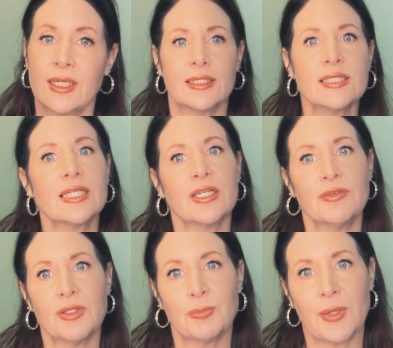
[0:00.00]
This area
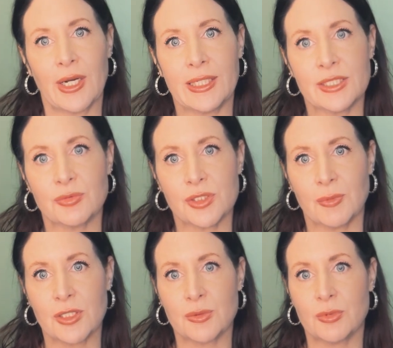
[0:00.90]
of the brain is
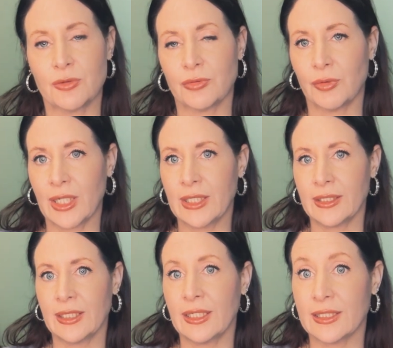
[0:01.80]
responsible for
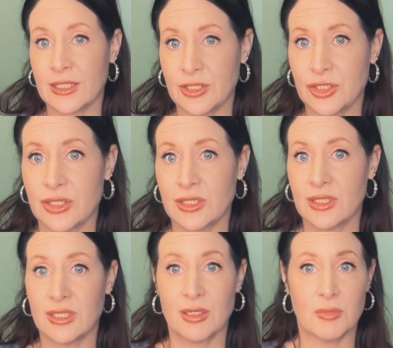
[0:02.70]
regulating
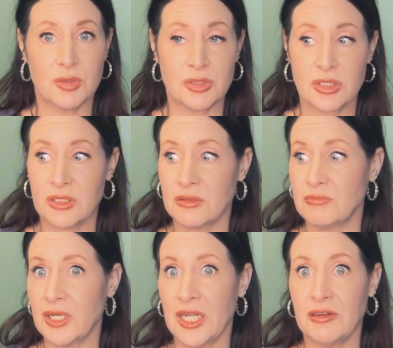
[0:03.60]
attention, emotion,
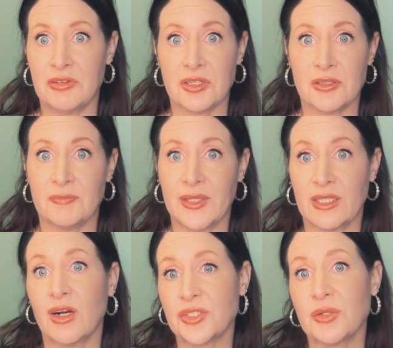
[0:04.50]
behavior,
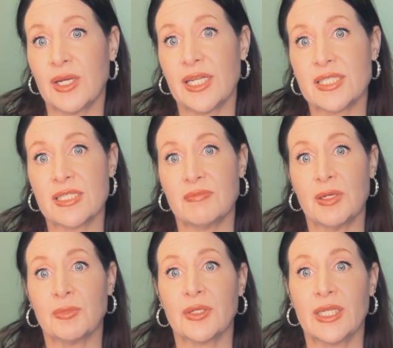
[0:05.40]
and also aids in
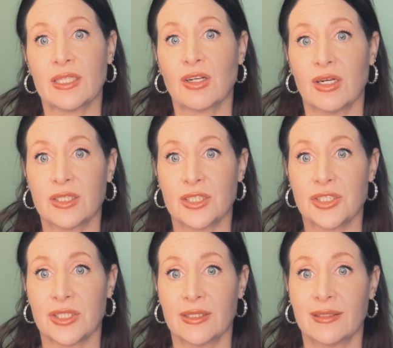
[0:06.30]
memory and
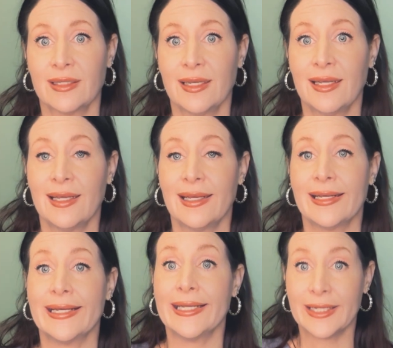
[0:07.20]
cognition.
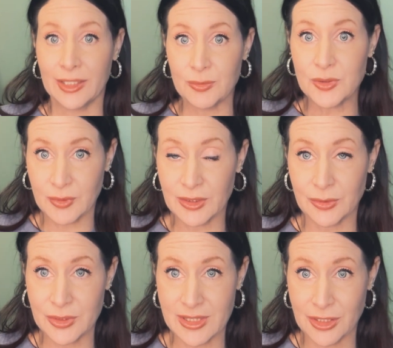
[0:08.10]
It helps with
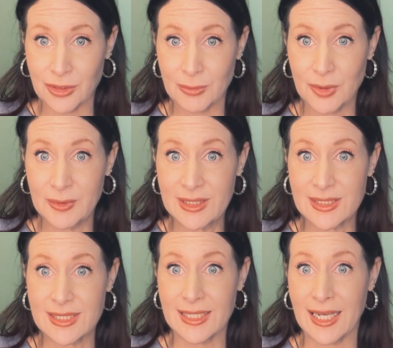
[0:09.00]
those senior
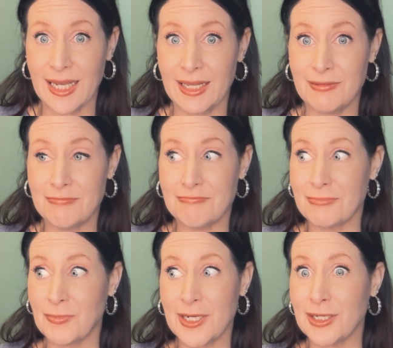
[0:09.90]
moments that
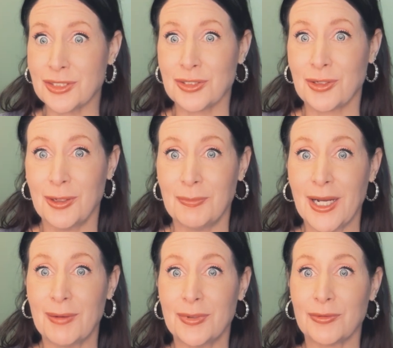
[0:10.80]
we all joke
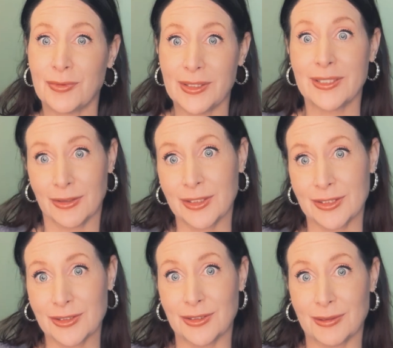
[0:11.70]
about but really are
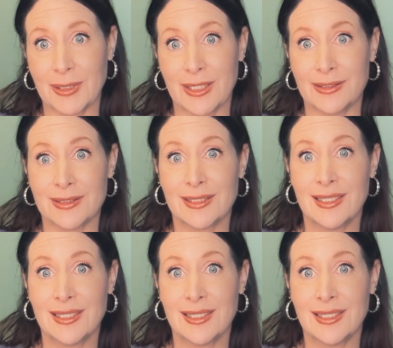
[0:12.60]
concerned about.